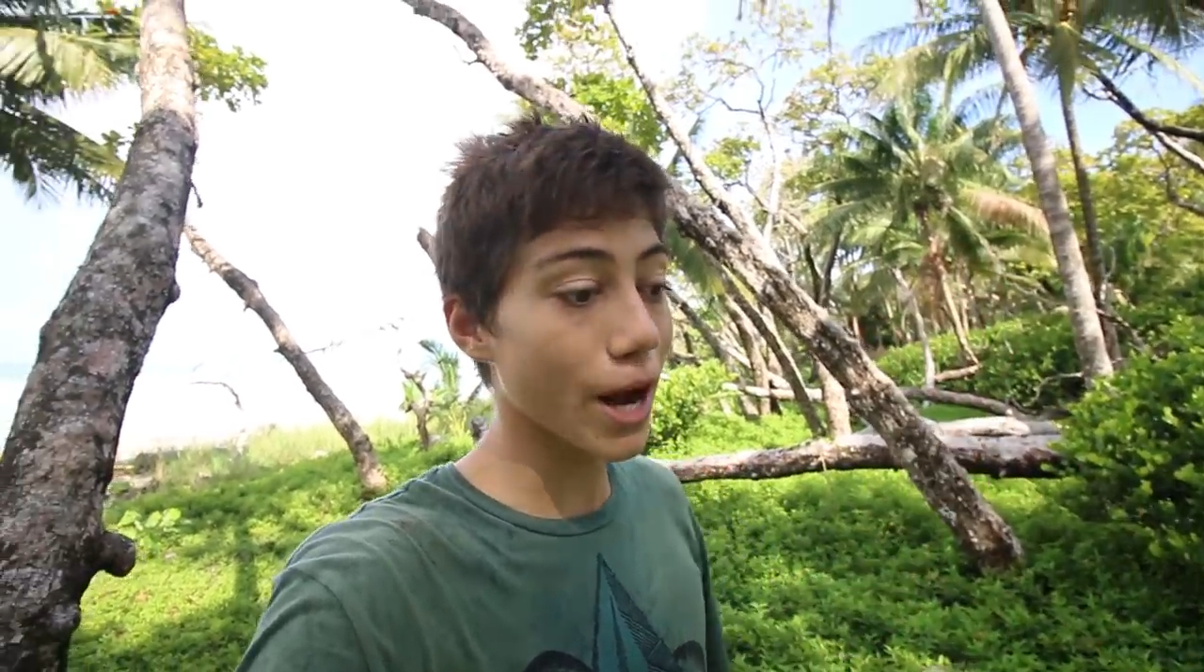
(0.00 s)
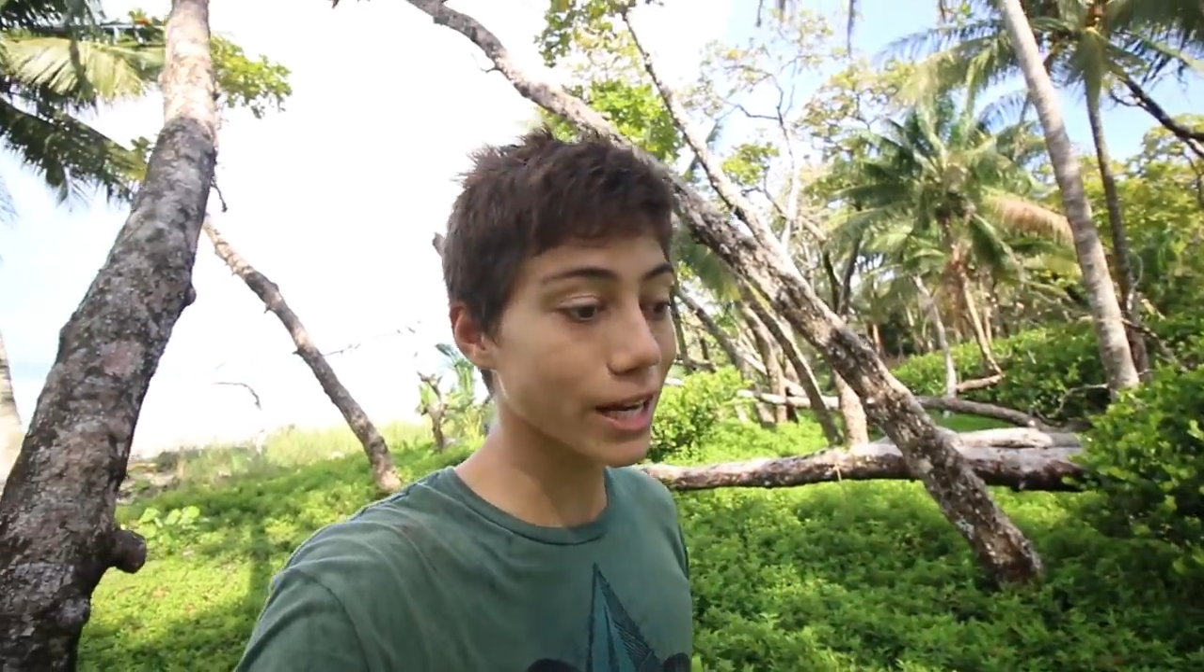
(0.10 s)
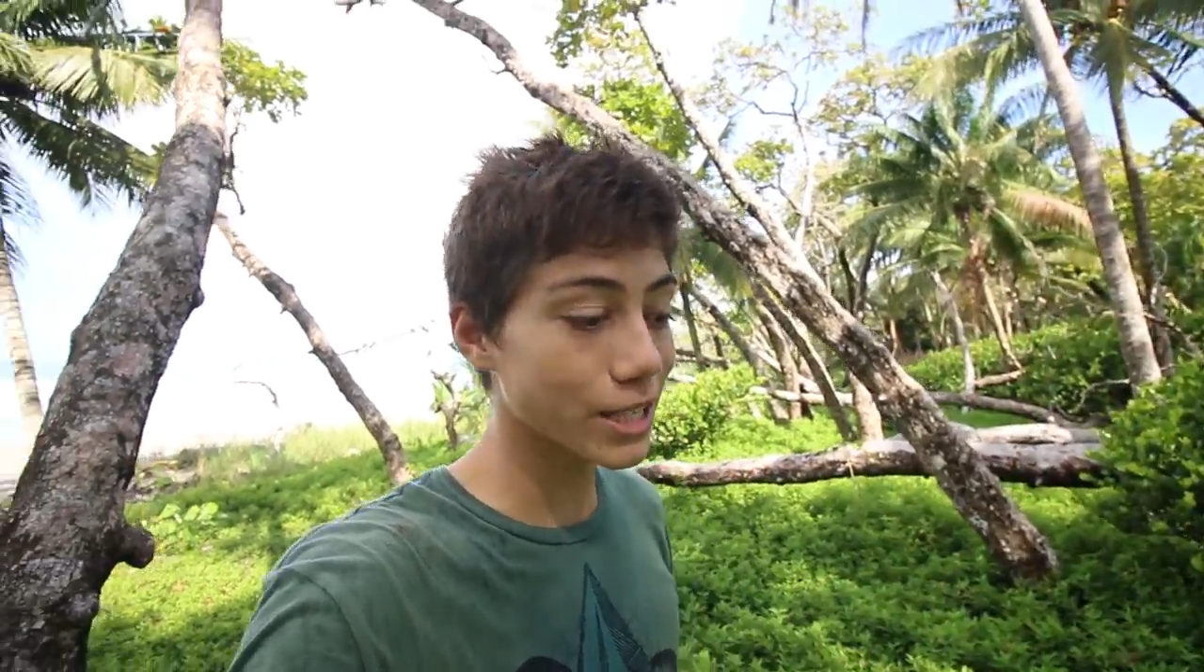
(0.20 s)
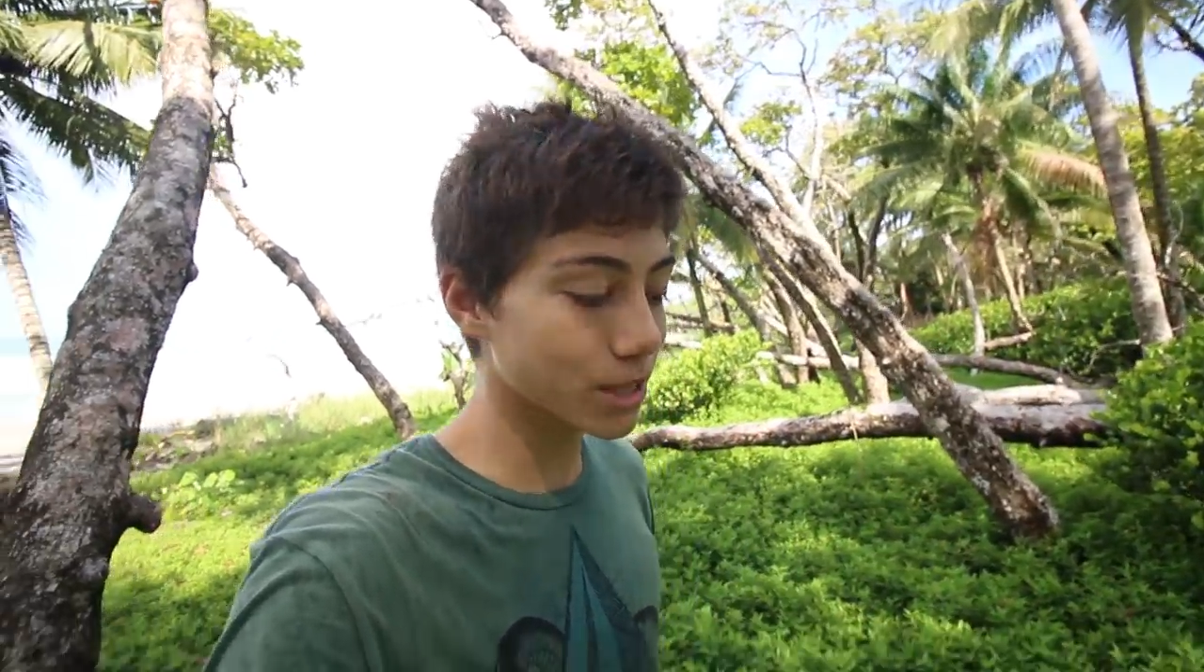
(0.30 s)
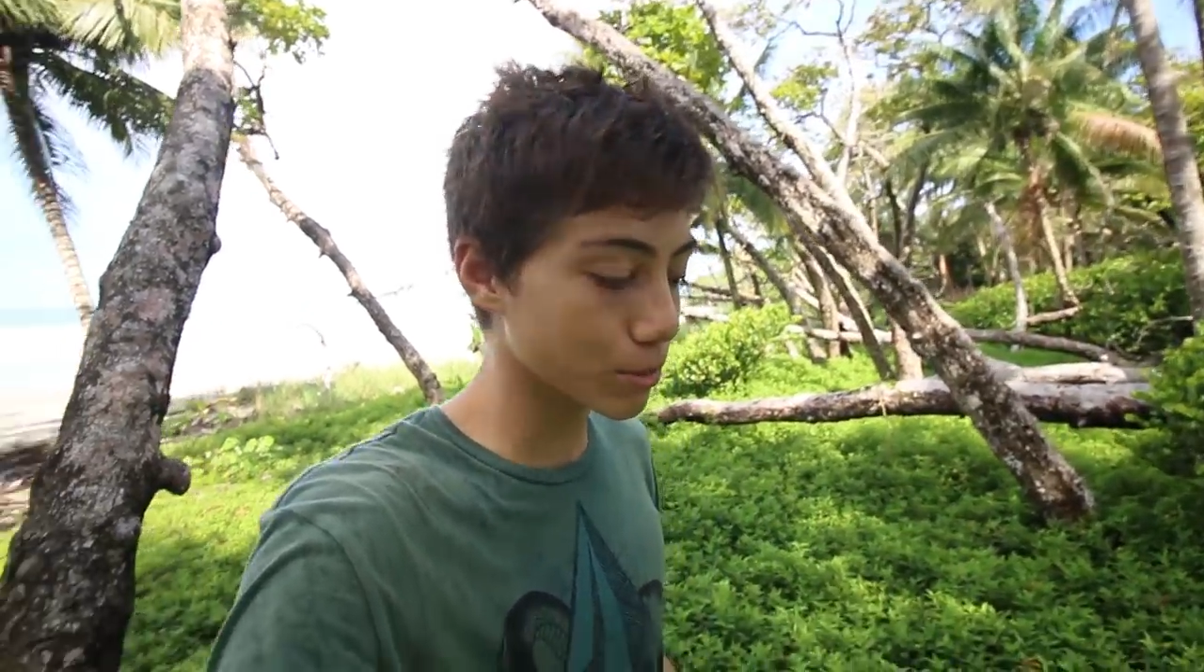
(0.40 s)

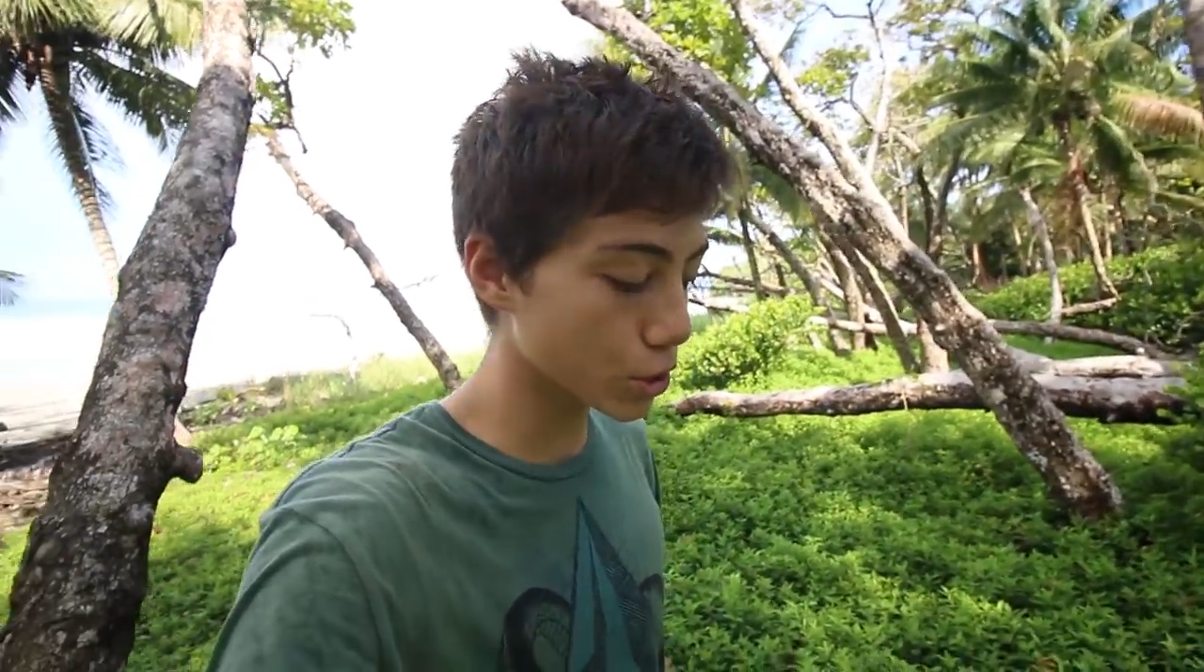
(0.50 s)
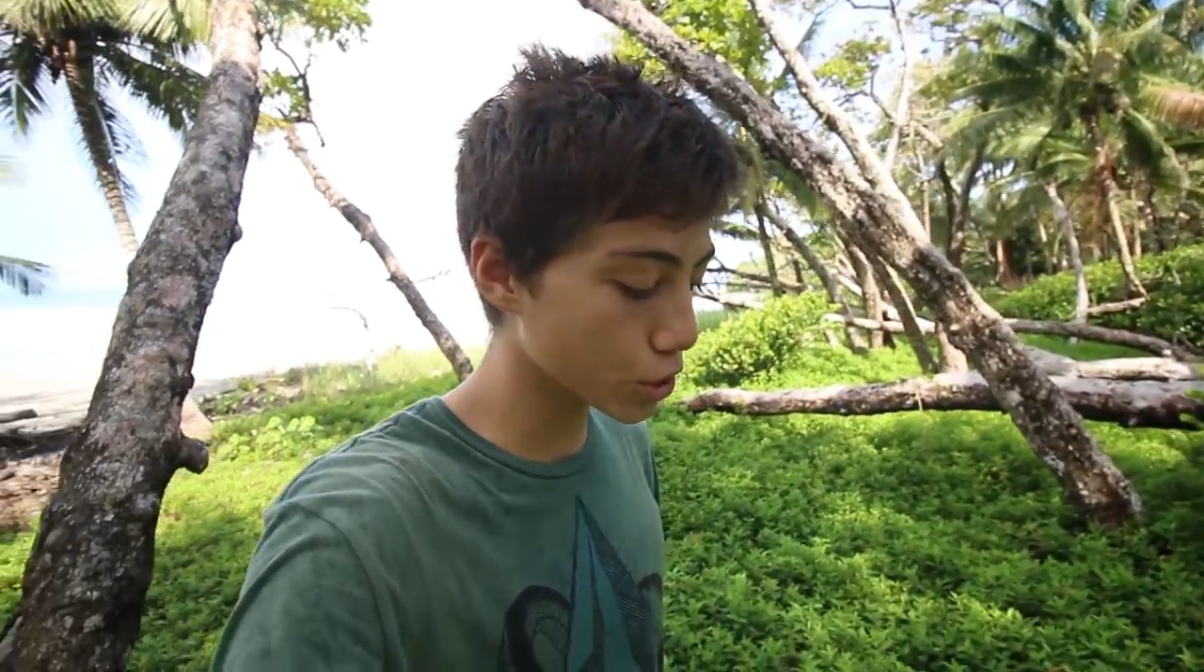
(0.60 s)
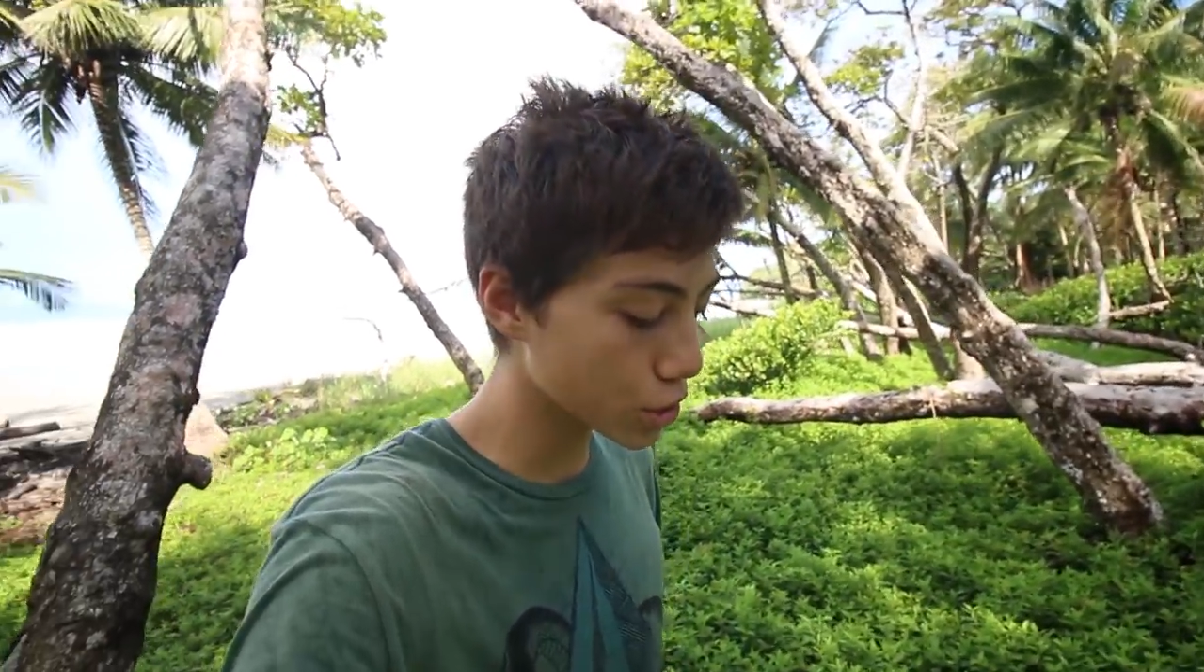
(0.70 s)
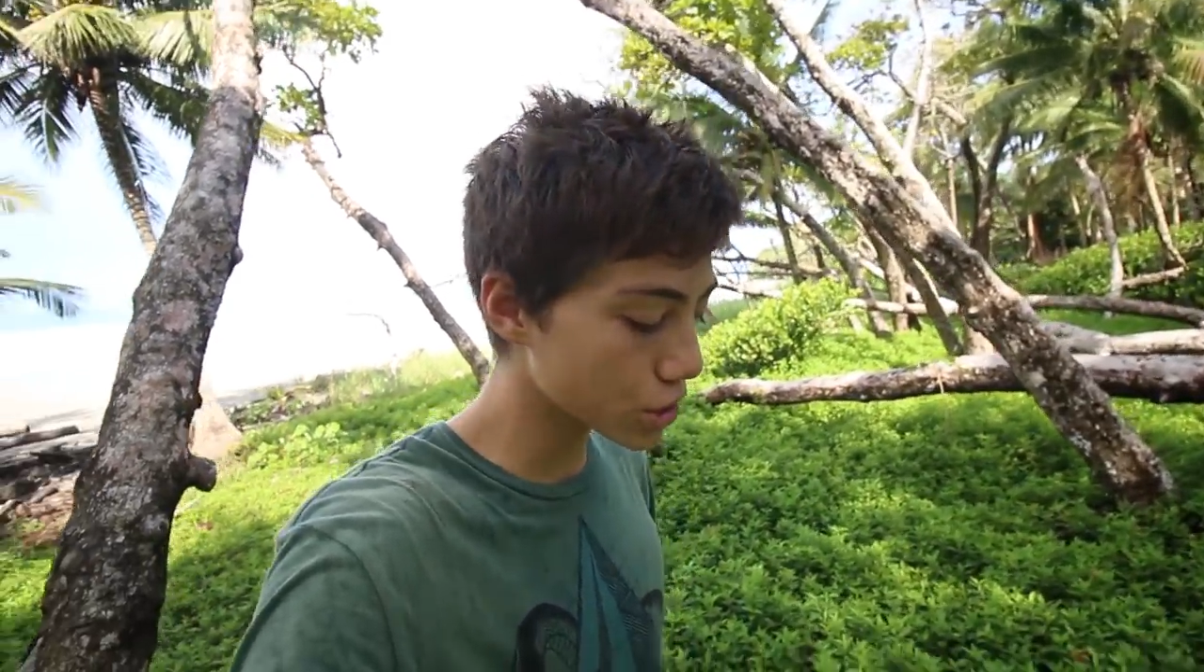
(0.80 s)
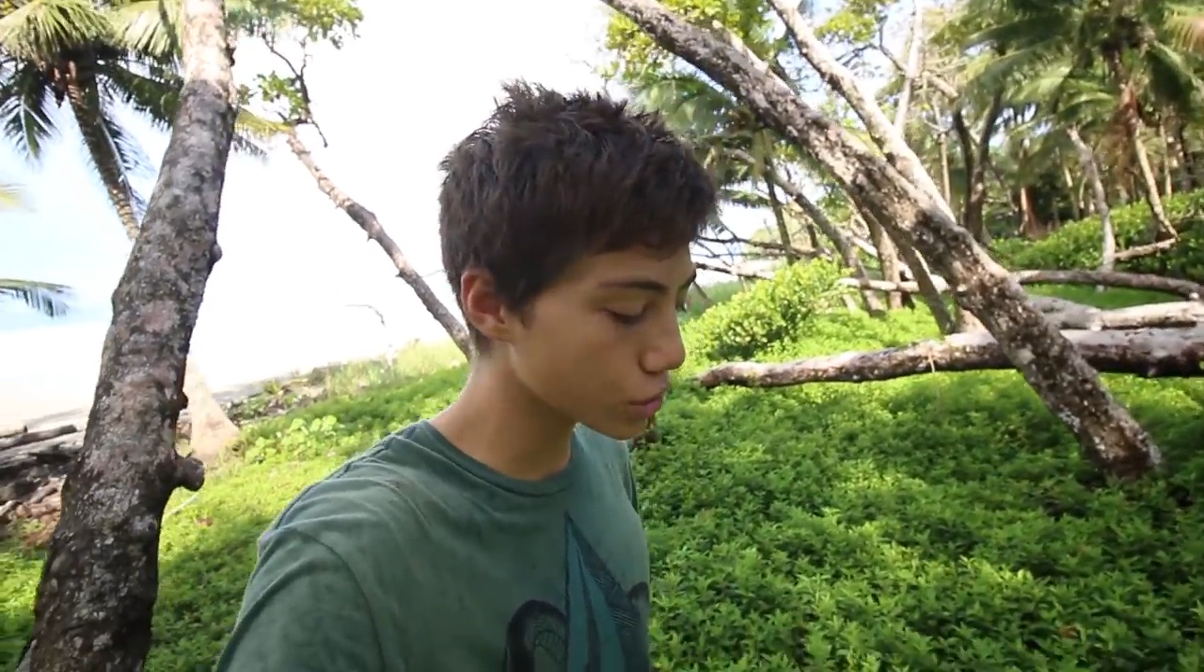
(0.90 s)
practice some turns